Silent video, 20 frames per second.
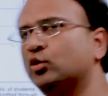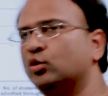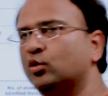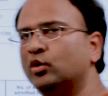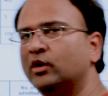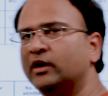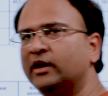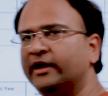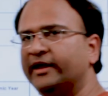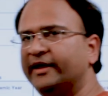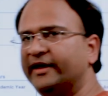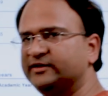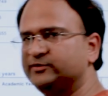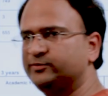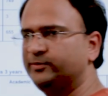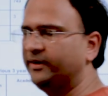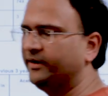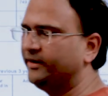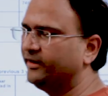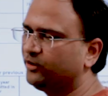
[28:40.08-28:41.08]
to
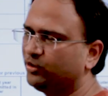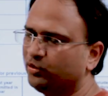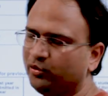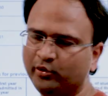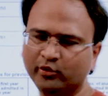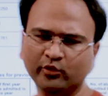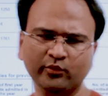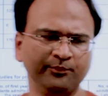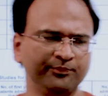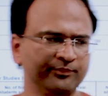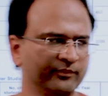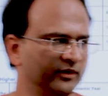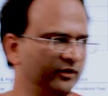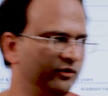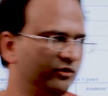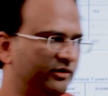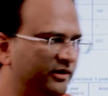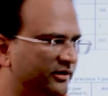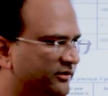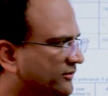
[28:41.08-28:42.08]
explain it to you.
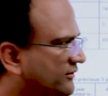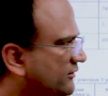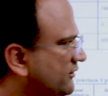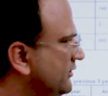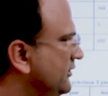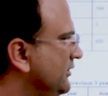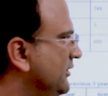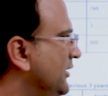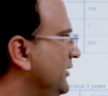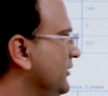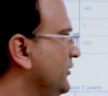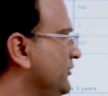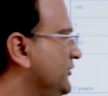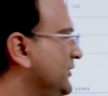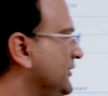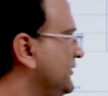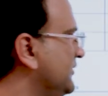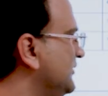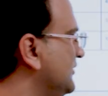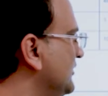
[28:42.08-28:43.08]
You can uh,
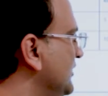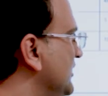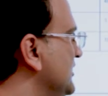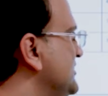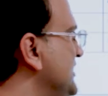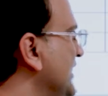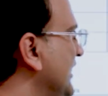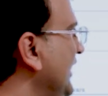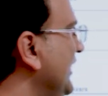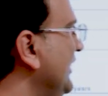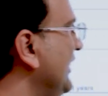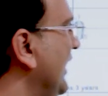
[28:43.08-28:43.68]
just uh, check it